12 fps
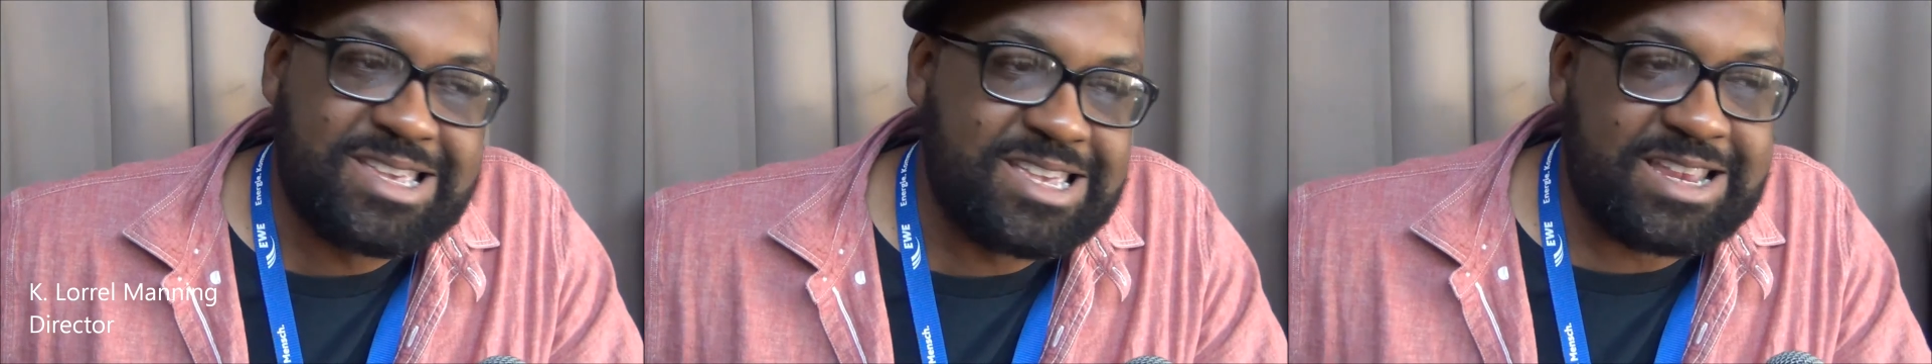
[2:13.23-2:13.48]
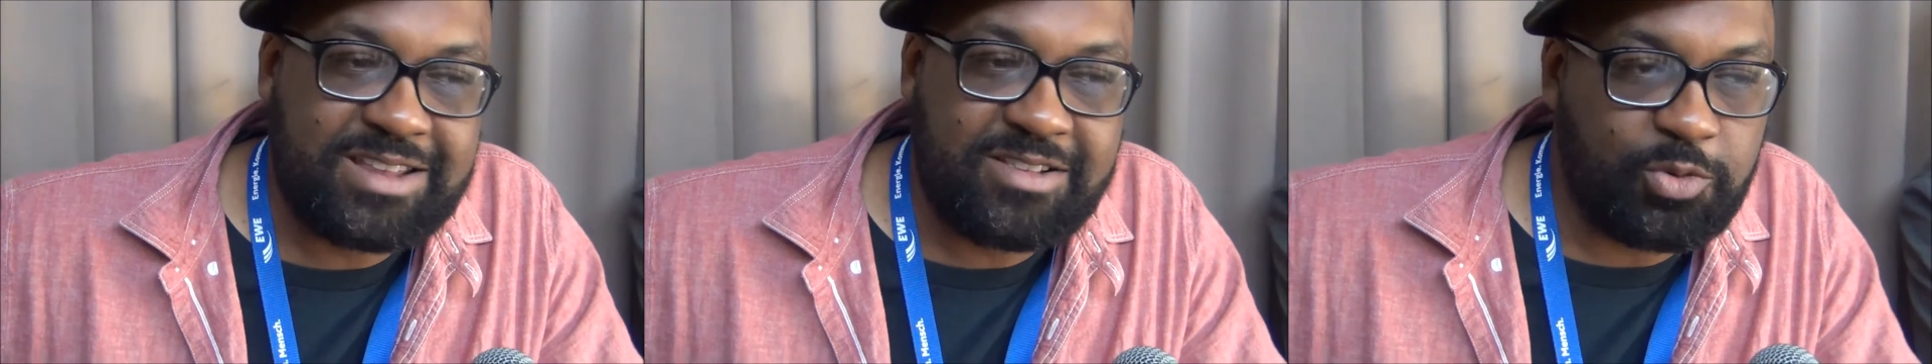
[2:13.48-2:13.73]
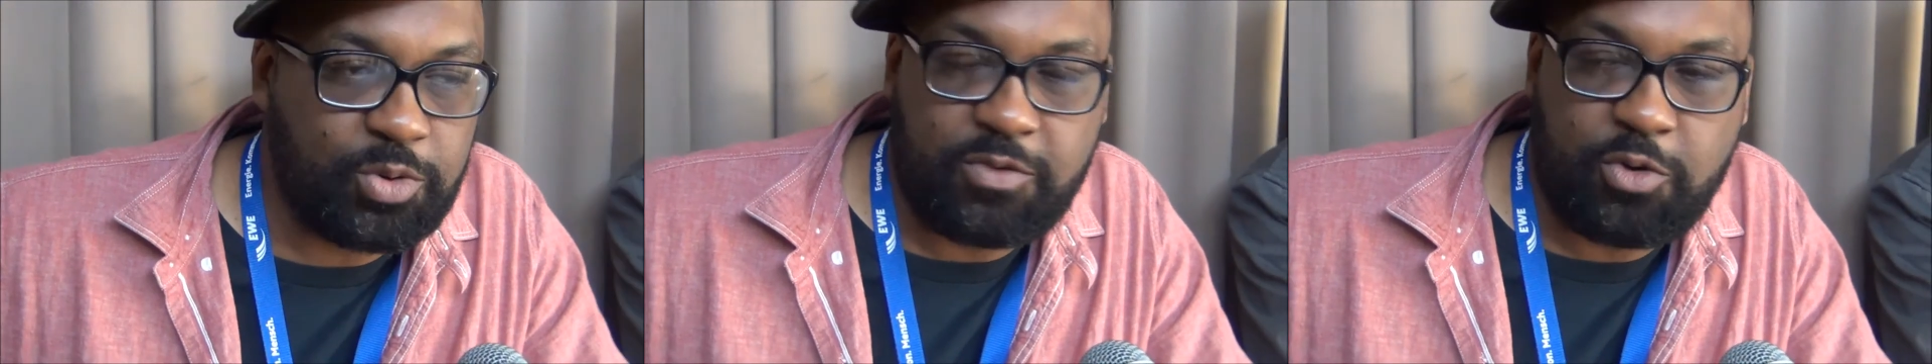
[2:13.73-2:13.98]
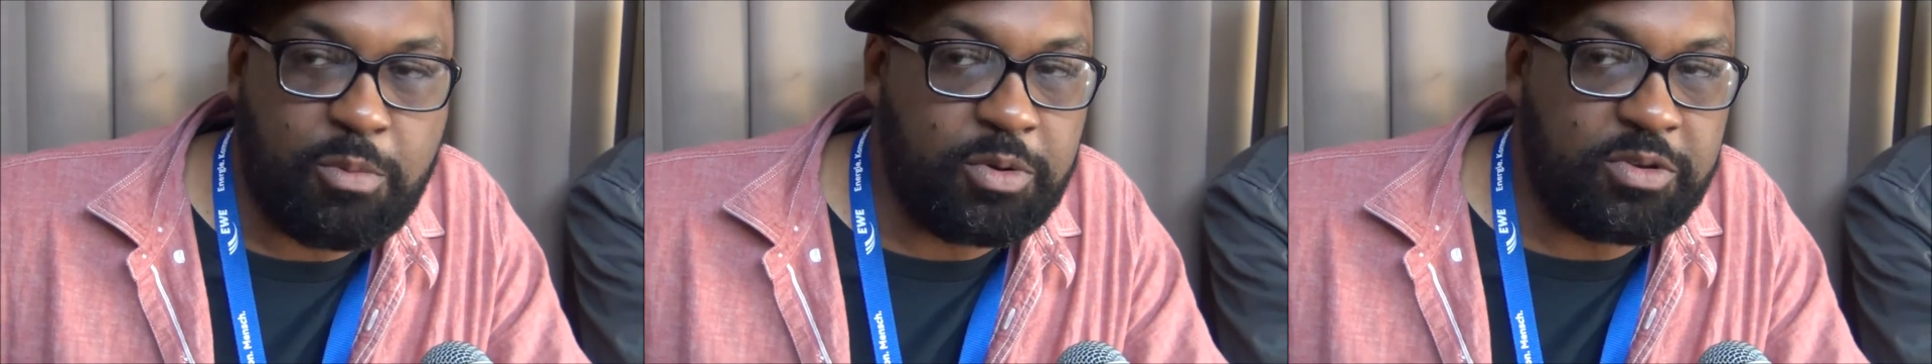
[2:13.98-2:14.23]
any sort of
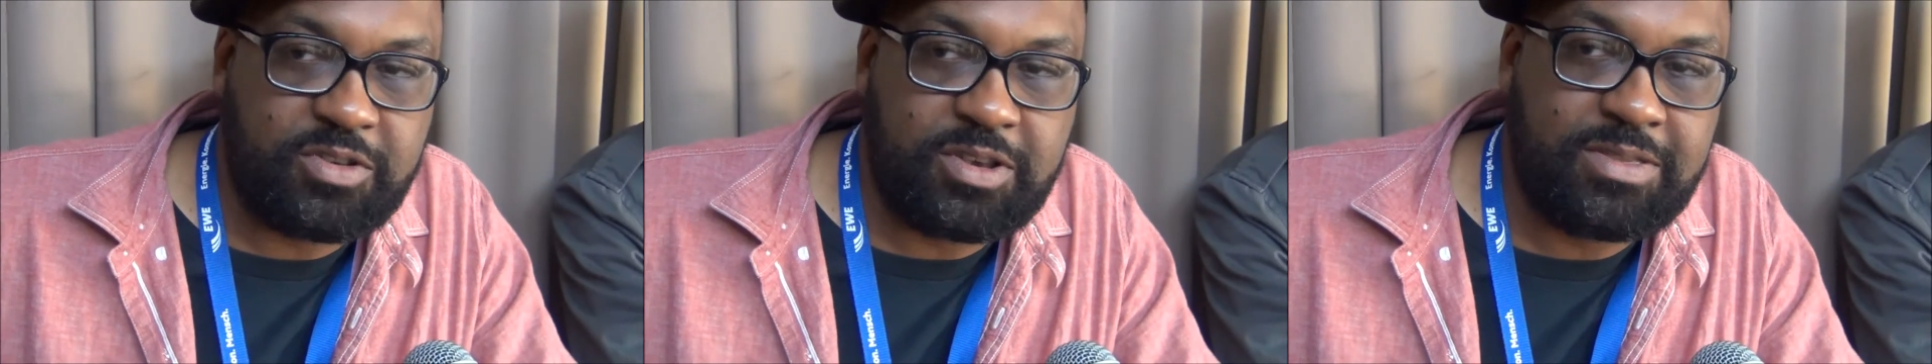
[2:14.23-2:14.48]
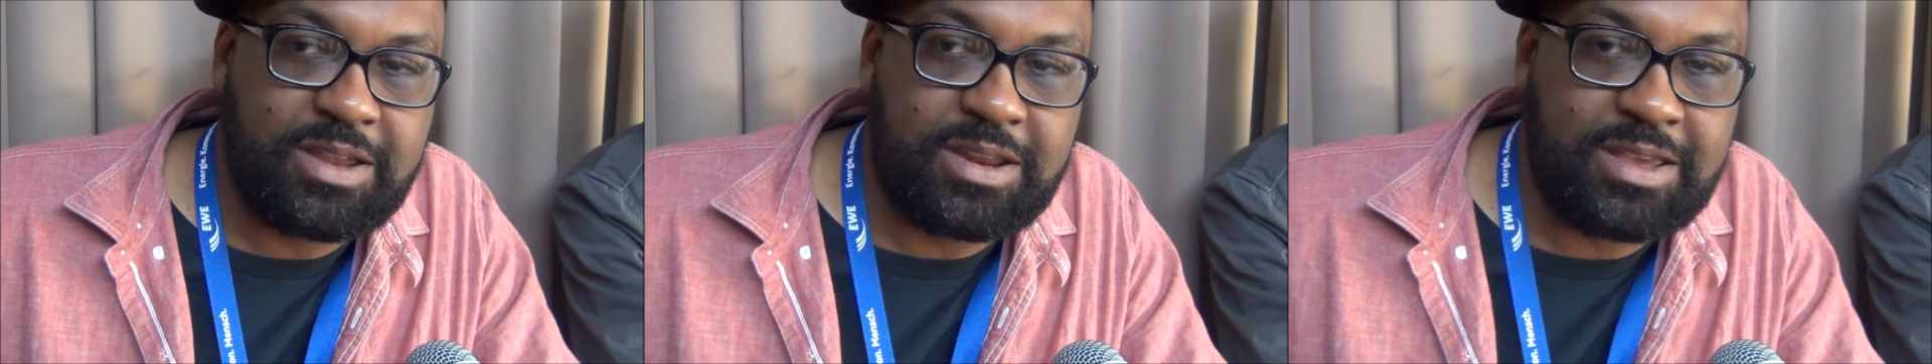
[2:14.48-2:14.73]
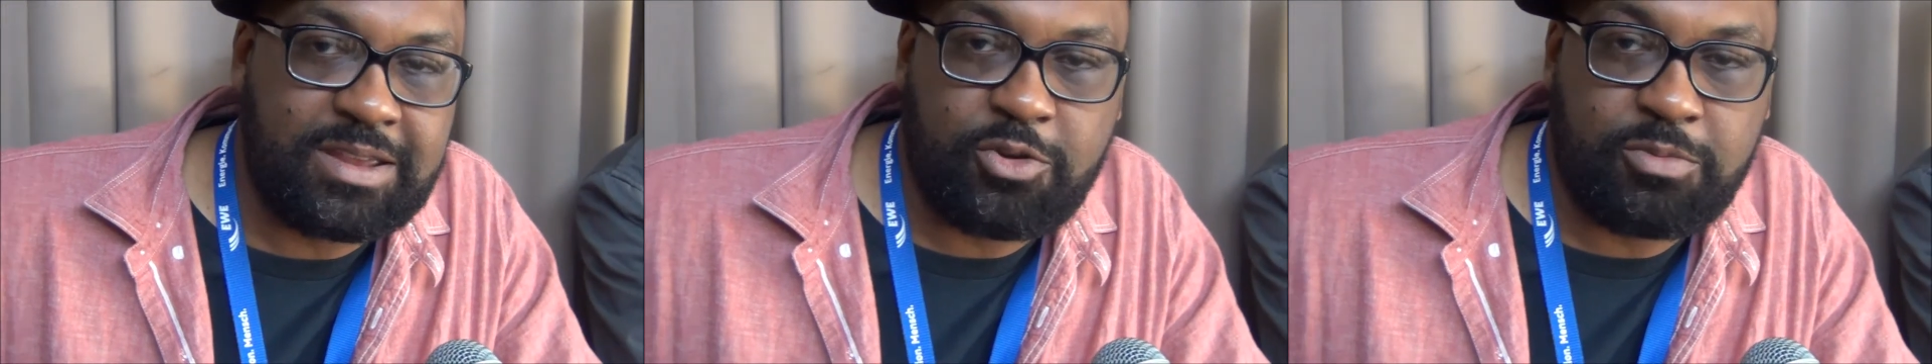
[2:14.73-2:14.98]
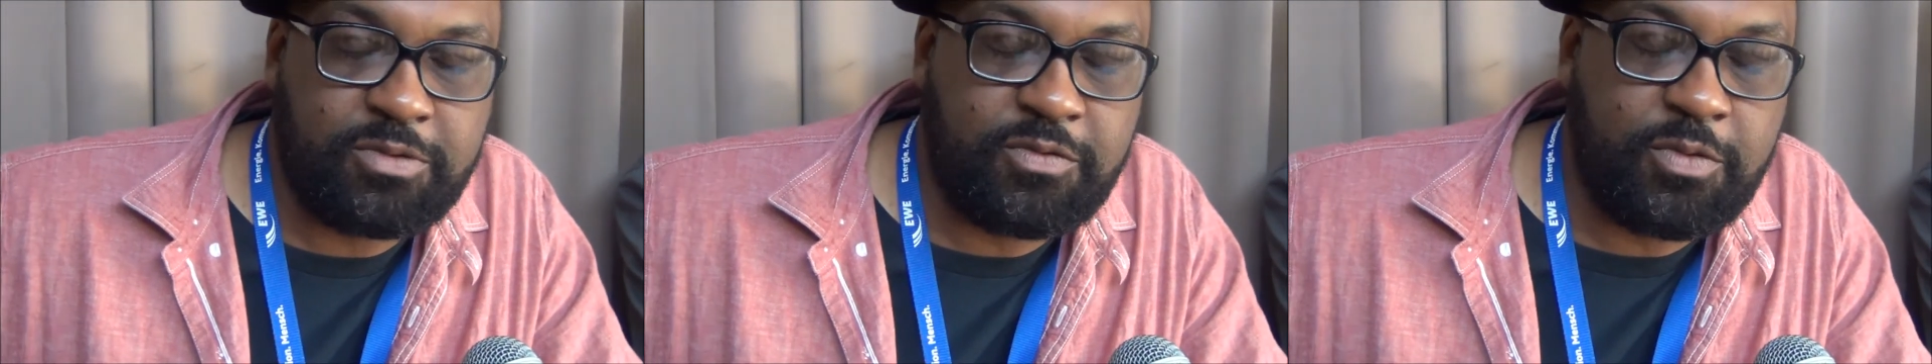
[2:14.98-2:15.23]
normalcy that he
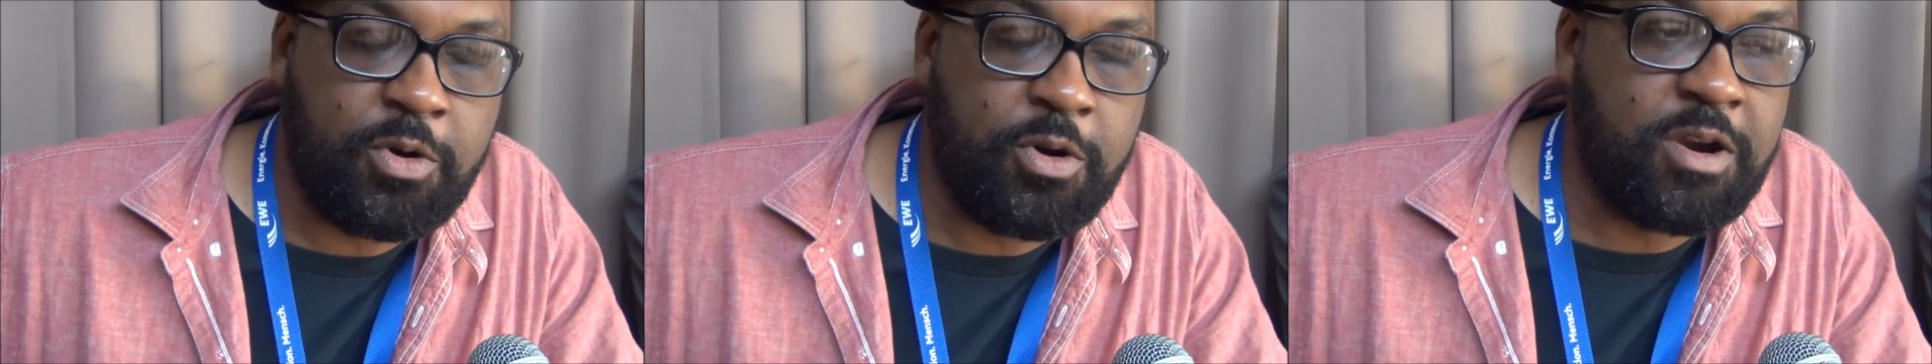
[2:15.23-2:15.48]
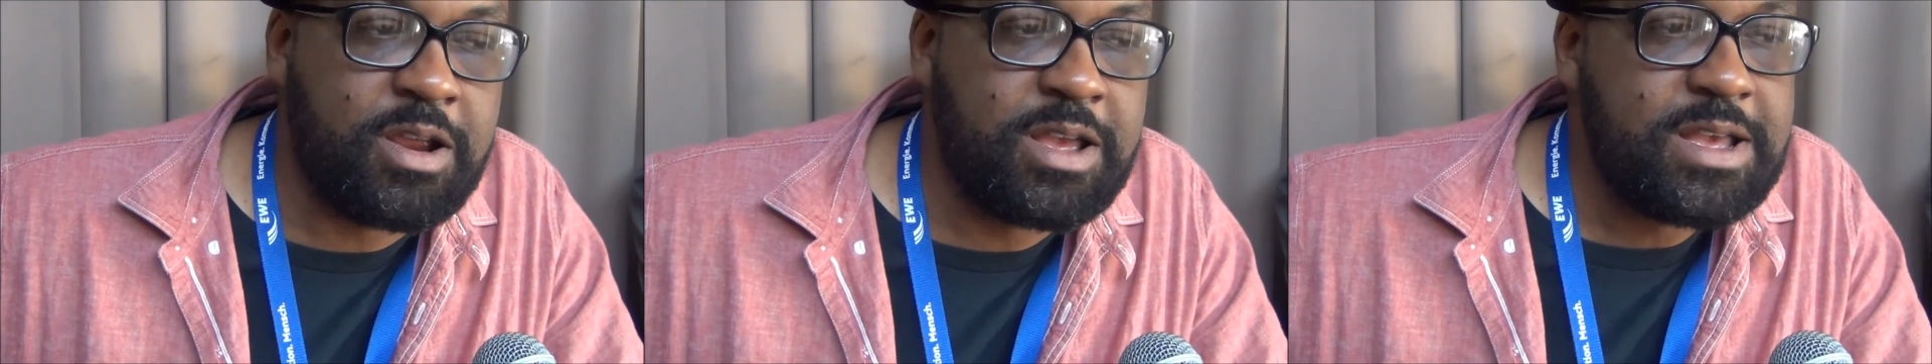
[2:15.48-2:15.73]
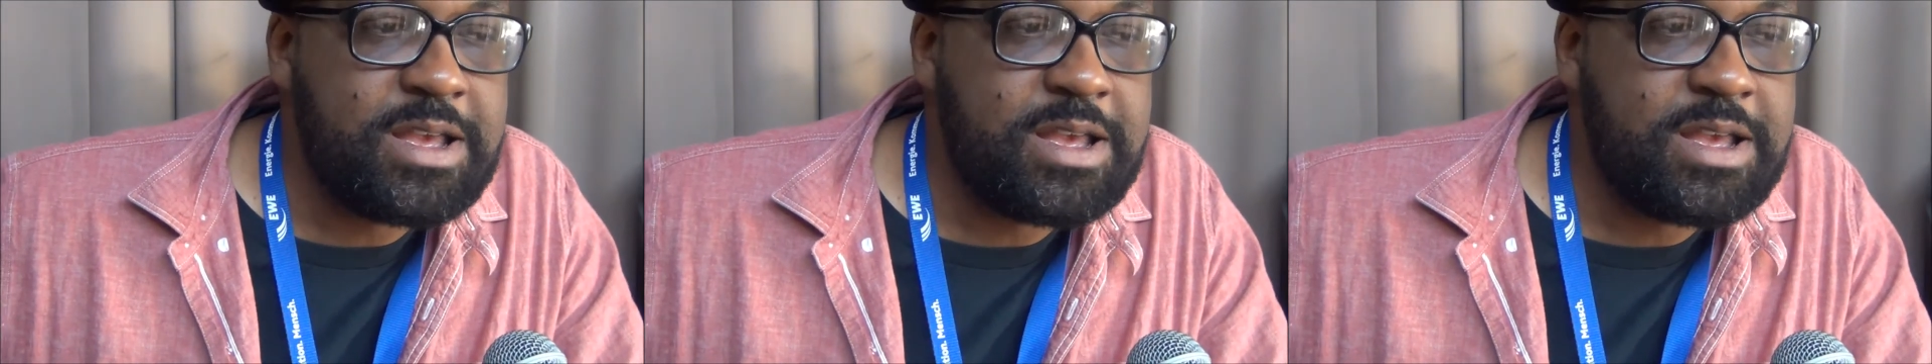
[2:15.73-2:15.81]
knew before.